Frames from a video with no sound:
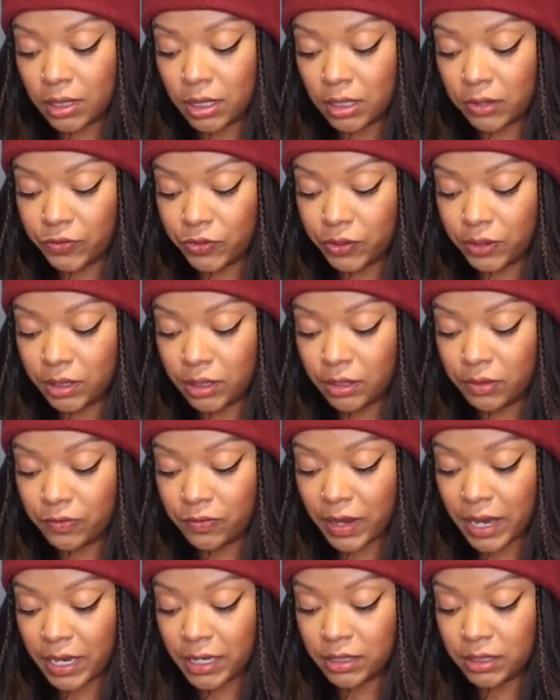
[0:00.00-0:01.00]
And if you need
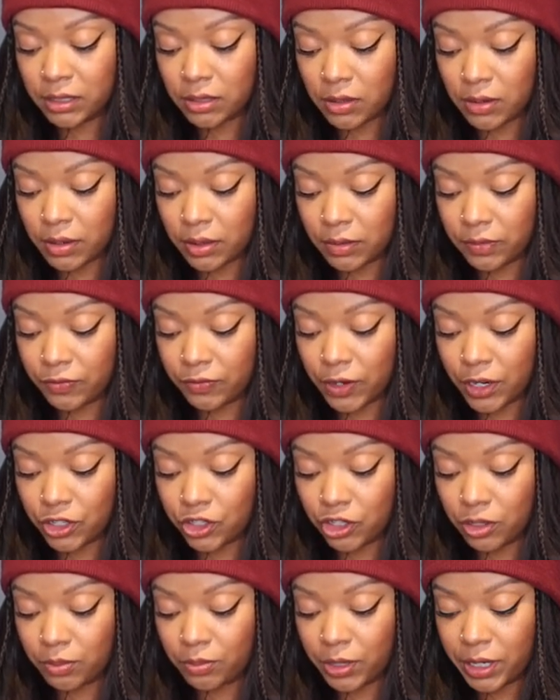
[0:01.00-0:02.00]
advice on
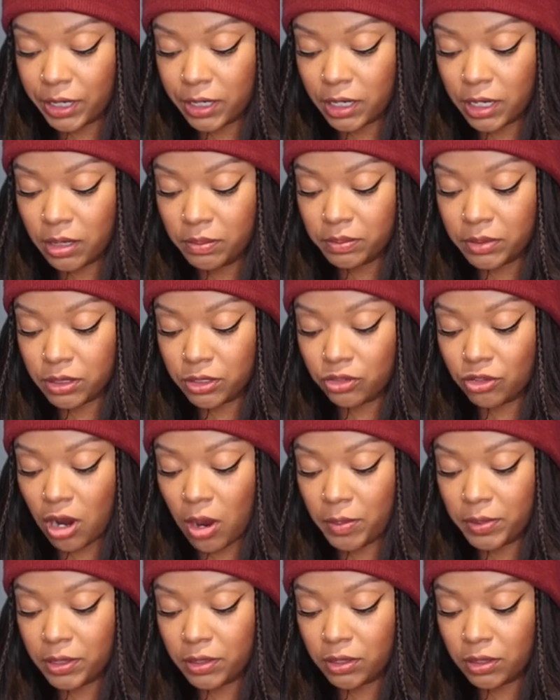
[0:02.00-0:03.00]
friendship breakups,
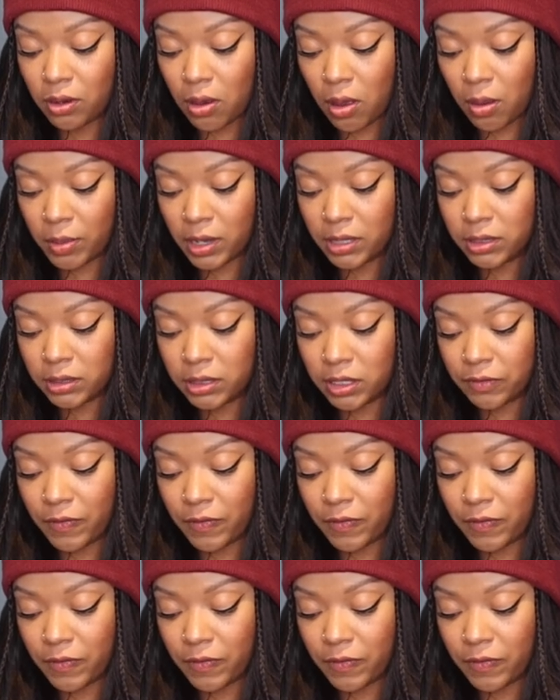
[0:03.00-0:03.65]
drop it in the comments.